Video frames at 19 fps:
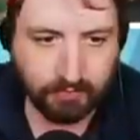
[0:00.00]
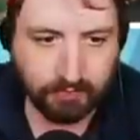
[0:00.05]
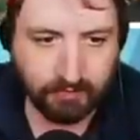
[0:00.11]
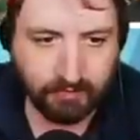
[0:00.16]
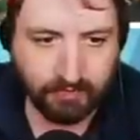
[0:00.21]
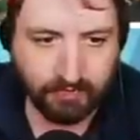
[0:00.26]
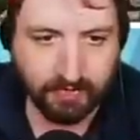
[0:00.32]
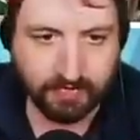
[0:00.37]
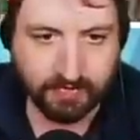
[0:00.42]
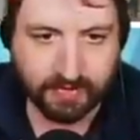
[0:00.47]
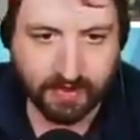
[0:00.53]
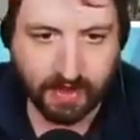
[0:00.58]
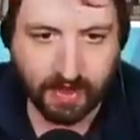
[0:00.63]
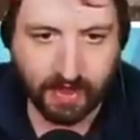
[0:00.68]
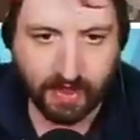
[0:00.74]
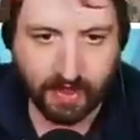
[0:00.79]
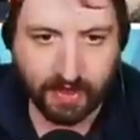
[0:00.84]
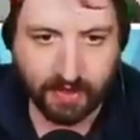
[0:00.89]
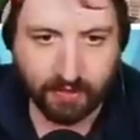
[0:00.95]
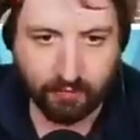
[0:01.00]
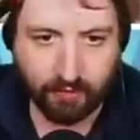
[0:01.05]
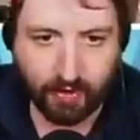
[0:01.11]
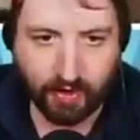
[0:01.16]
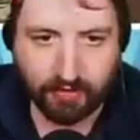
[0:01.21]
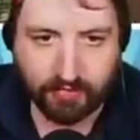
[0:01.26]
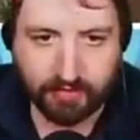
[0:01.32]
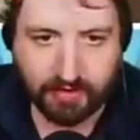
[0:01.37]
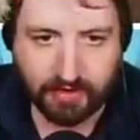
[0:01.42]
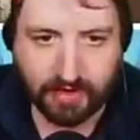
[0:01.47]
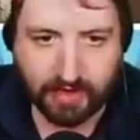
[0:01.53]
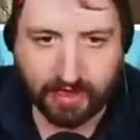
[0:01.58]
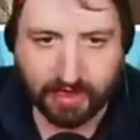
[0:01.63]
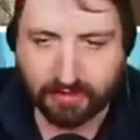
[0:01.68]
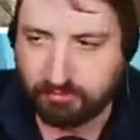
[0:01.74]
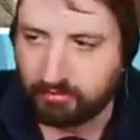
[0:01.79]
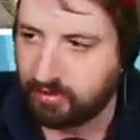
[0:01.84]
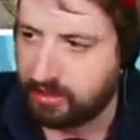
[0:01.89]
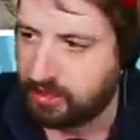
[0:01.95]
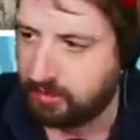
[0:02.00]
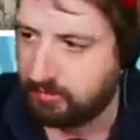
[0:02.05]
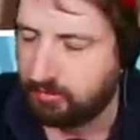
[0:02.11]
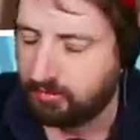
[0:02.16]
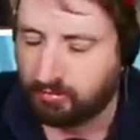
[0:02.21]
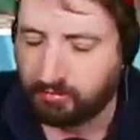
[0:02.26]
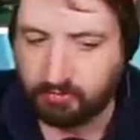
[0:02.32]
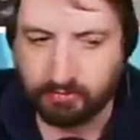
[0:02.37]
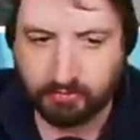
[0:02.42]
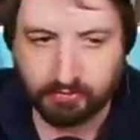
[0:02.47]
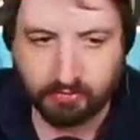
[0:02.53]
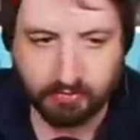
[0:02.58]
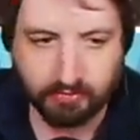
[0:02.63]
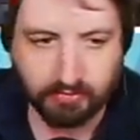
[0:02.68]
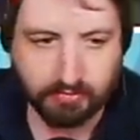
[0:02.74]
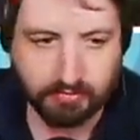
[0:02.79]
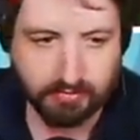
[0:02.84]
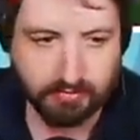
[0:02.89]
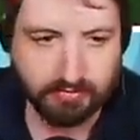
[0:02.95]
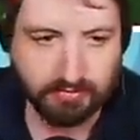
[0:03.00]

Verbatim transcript: with this guy? Why does he like me anymore?